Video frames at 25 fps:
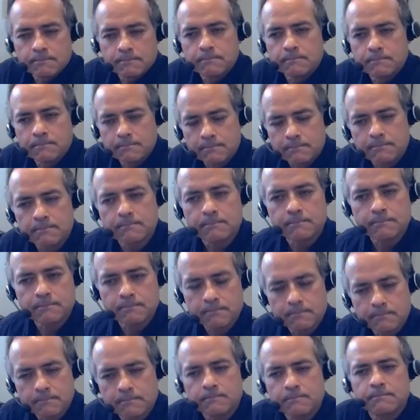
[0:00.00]

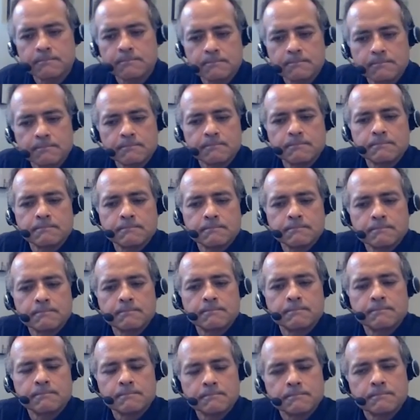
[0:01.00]

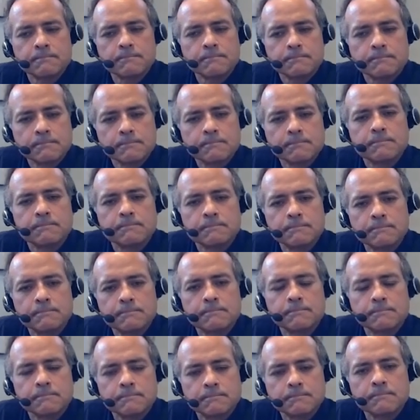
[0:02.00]

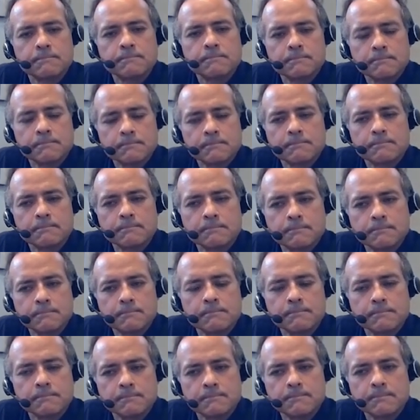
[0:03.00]

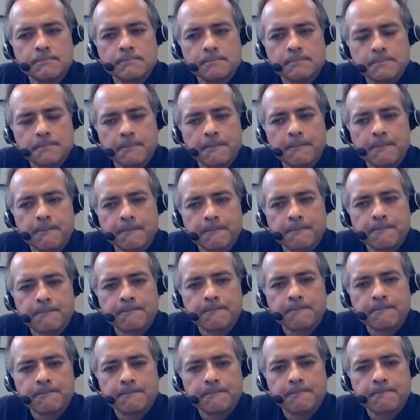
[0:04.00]

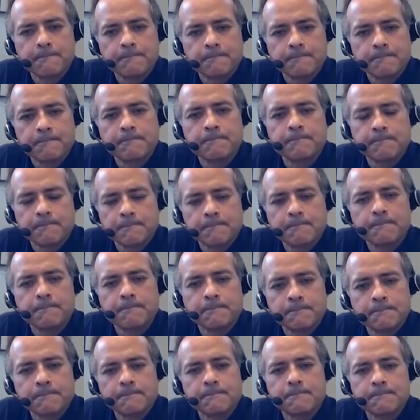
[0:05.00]

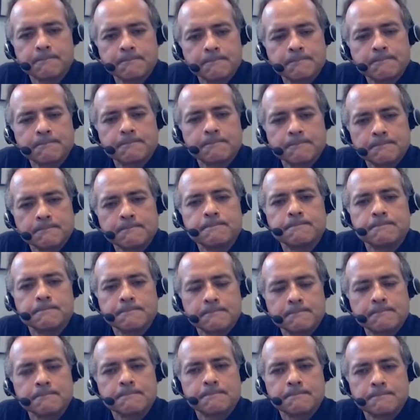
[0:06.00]

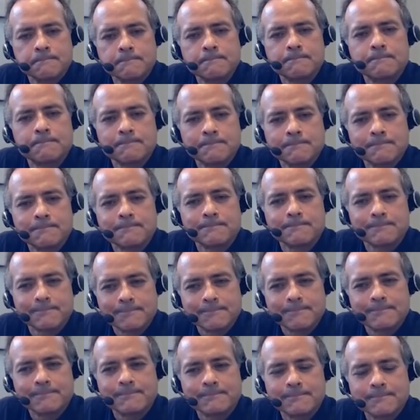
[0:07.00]
The person shown says nothing.